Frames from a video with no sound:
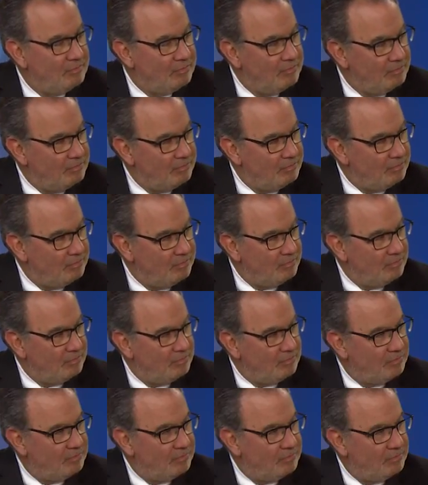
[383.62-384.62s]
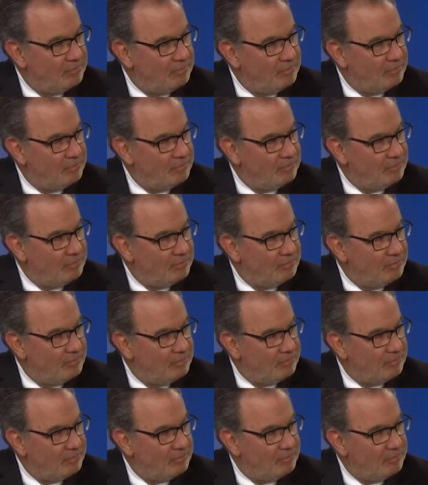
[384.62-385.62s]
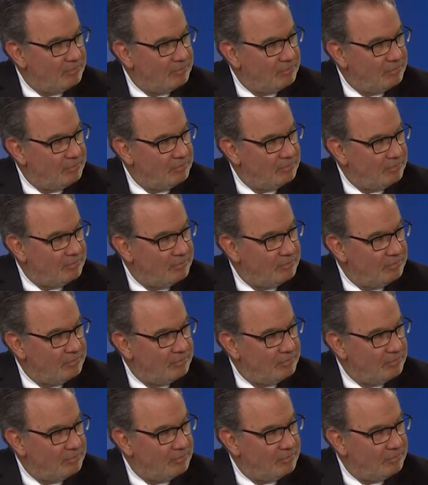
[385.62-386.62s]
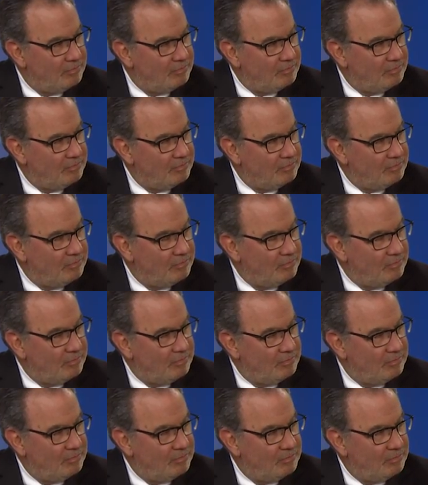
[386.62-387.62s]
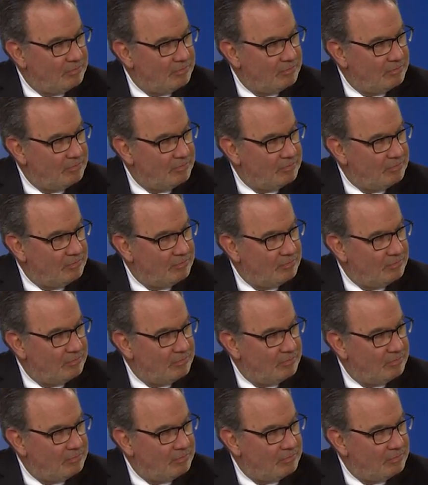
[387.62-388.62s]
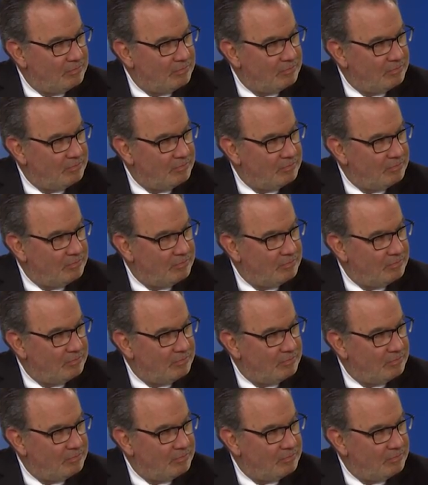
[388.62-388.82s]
(not speaking)